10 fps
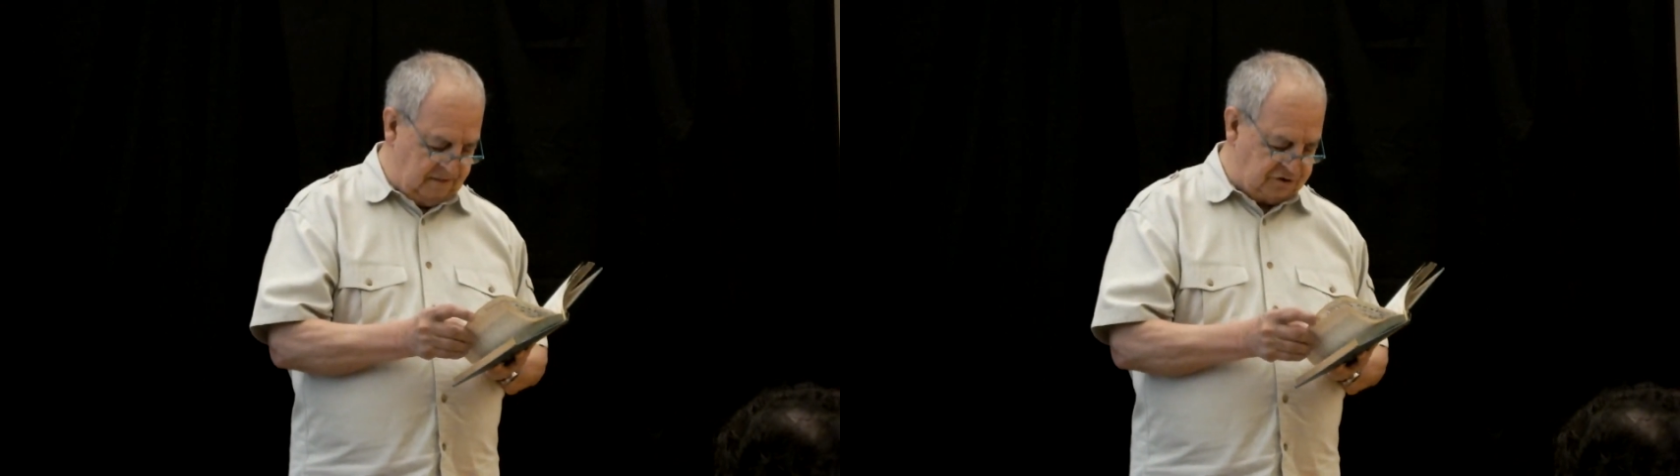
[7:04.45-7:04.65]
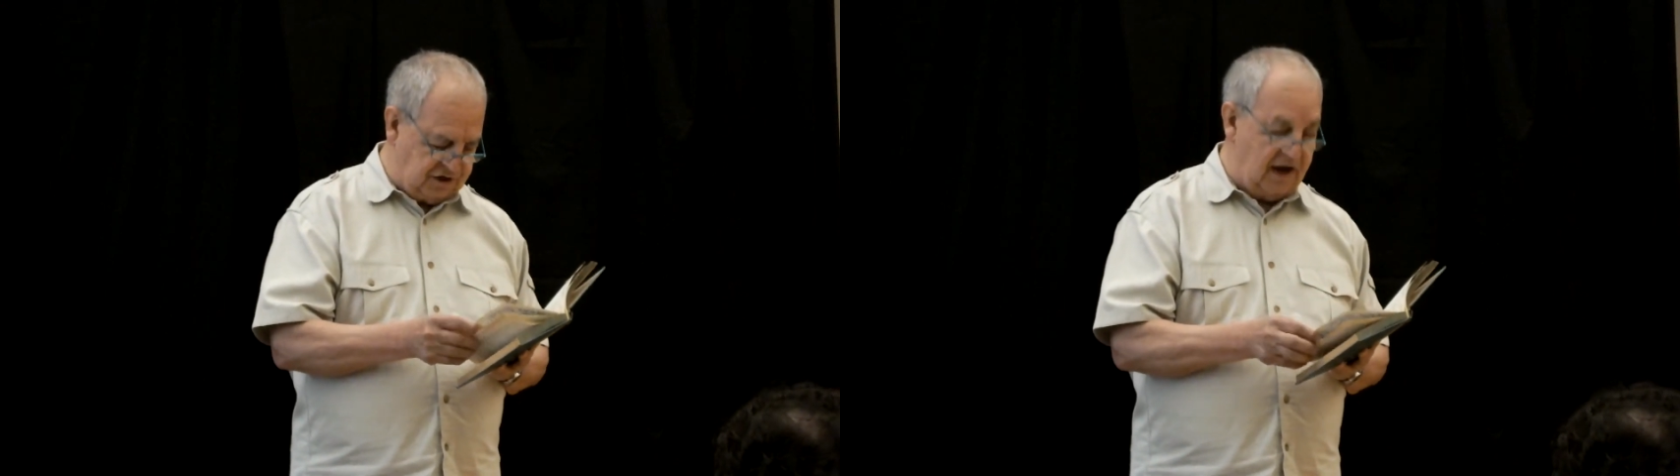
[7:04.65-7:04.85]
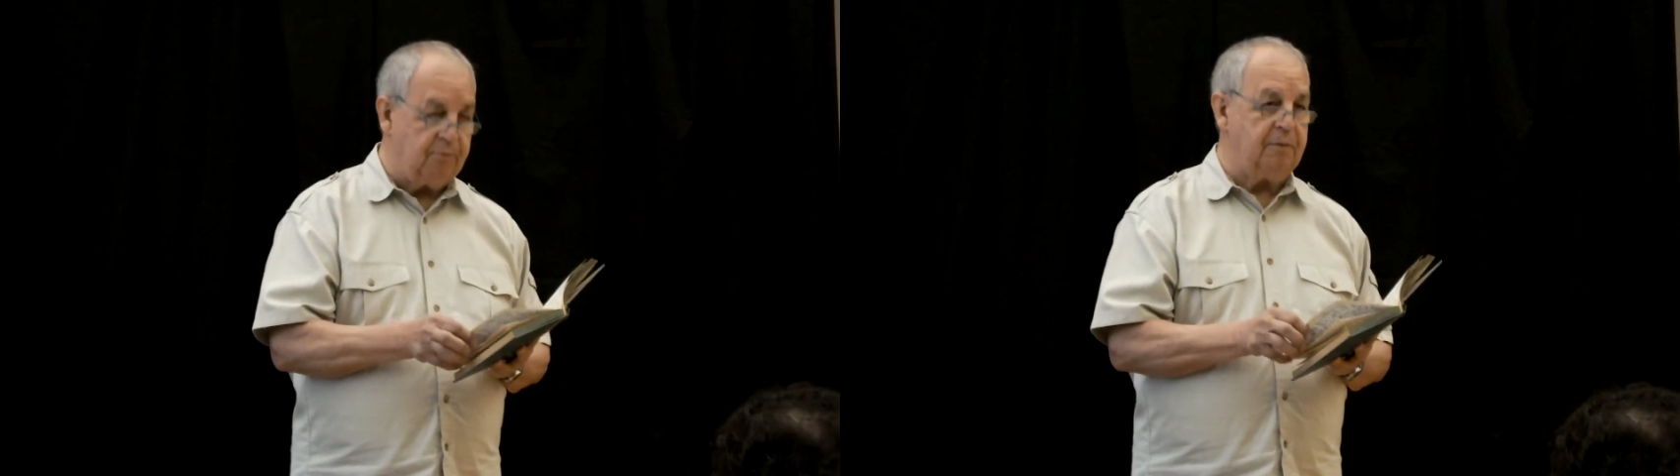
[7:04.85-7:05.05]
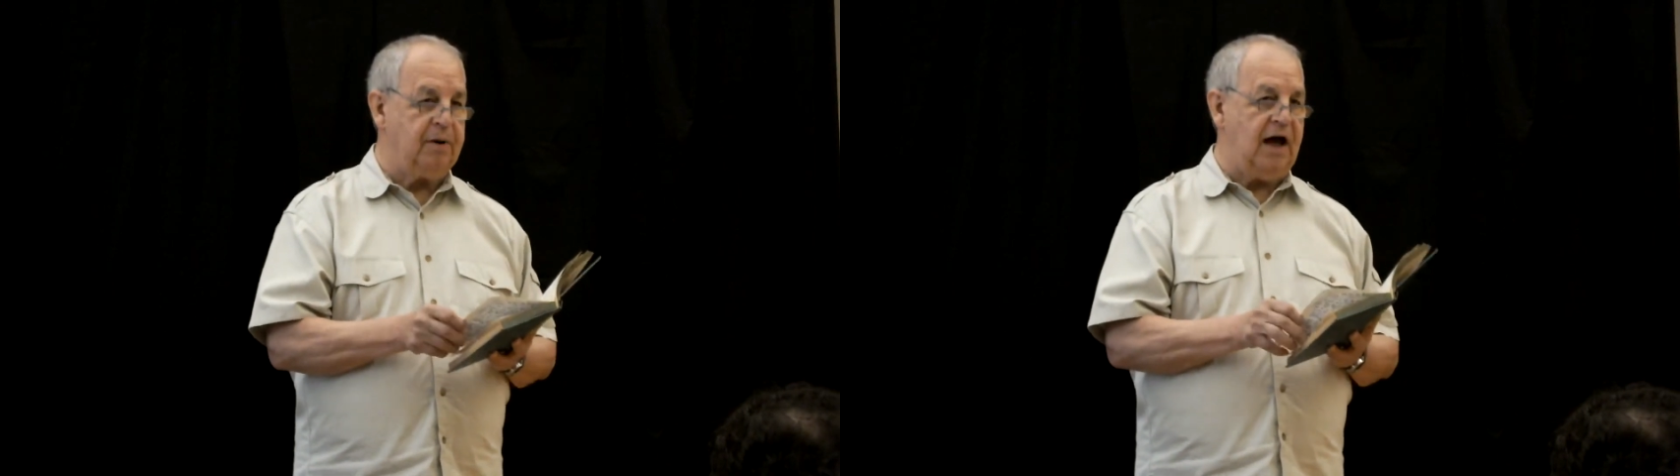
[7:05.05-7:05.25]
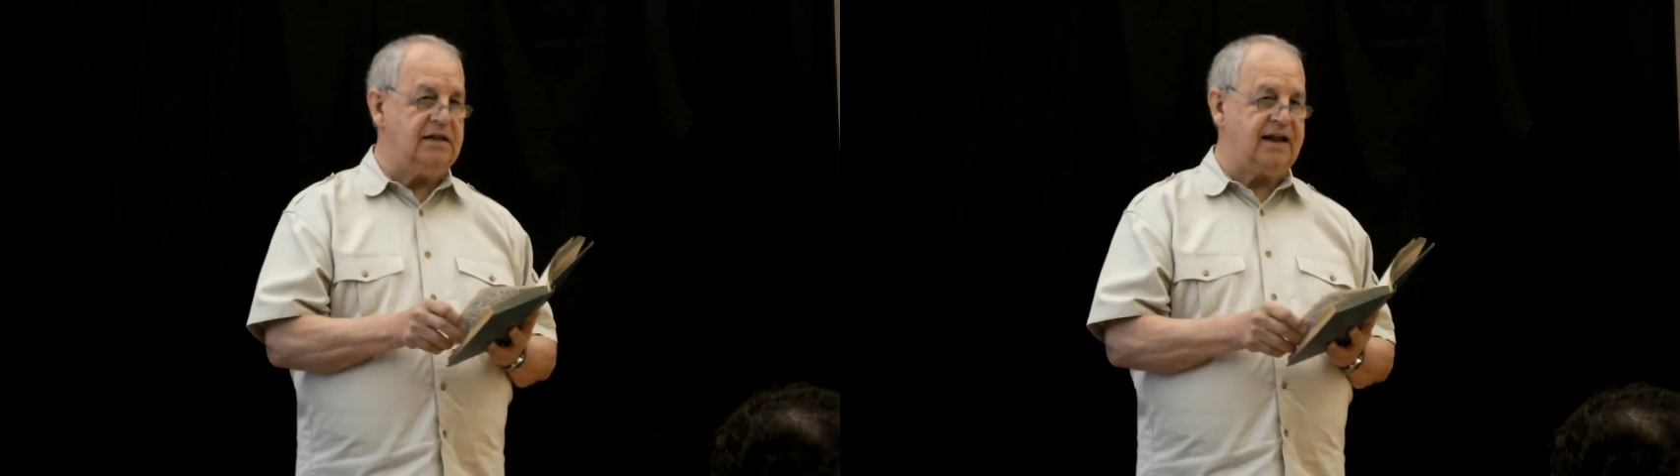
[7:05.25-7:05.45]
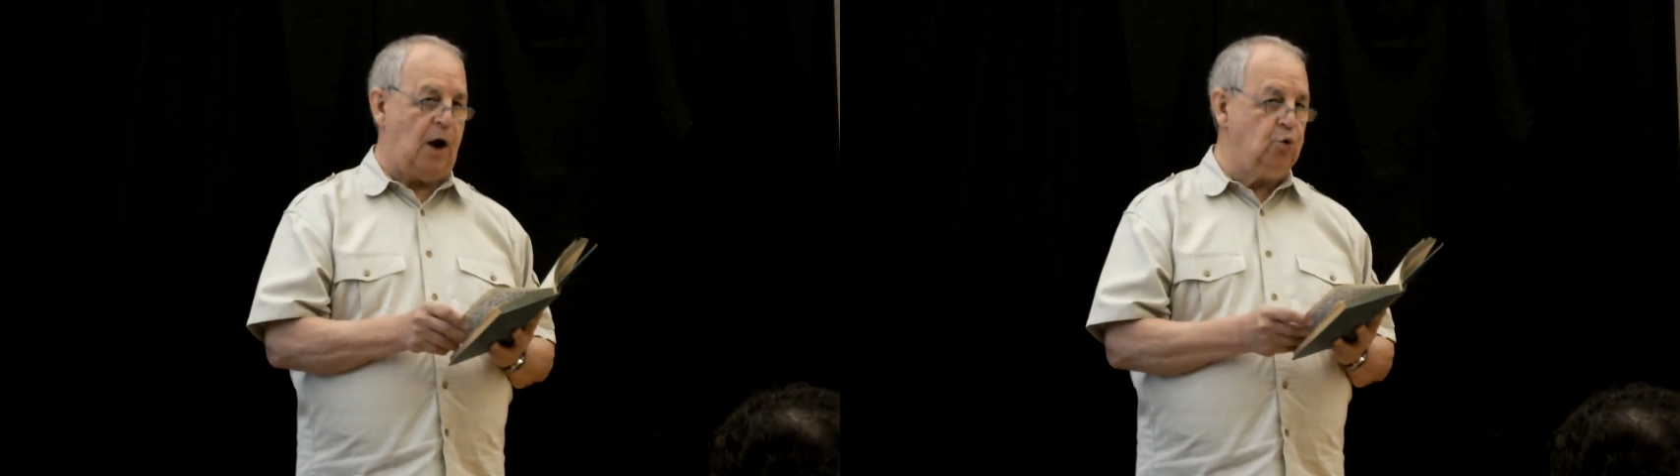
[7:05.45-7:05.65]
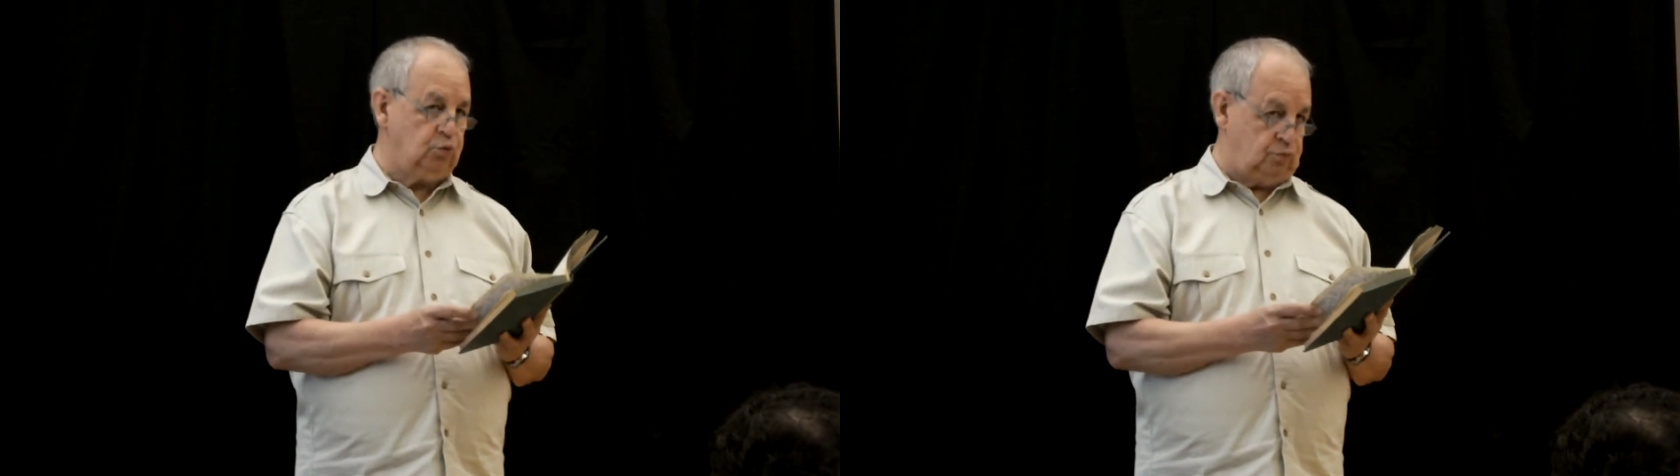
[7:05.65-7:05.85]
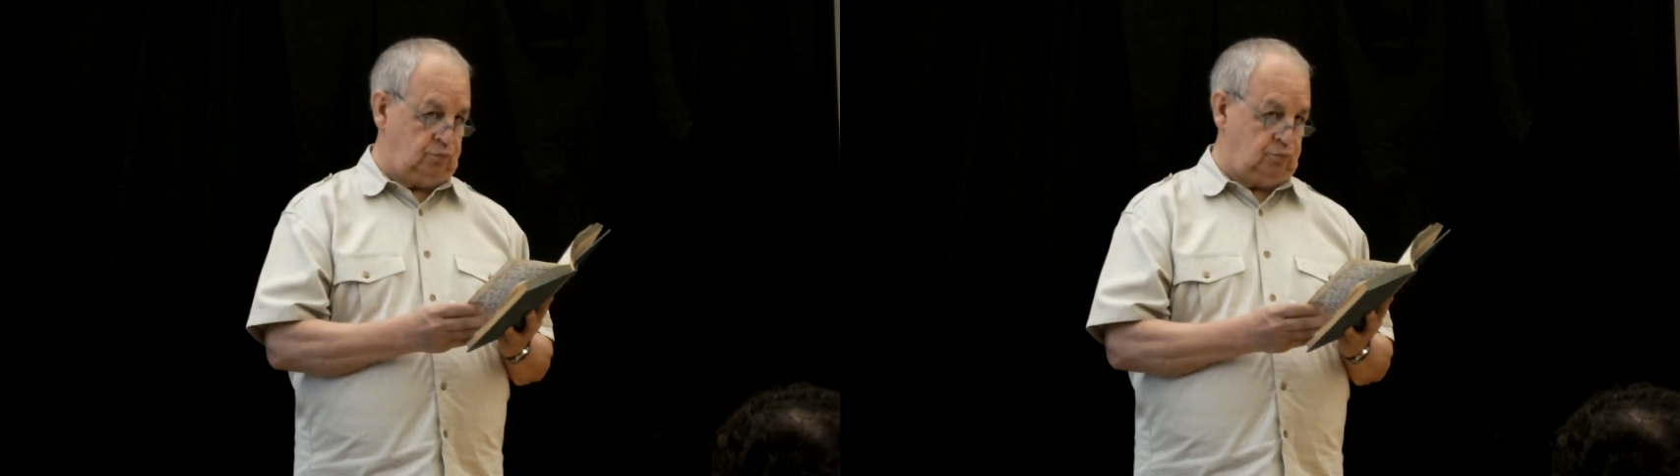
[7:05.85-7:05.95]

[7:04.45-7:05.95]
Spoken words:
the giant replied, "Drau,"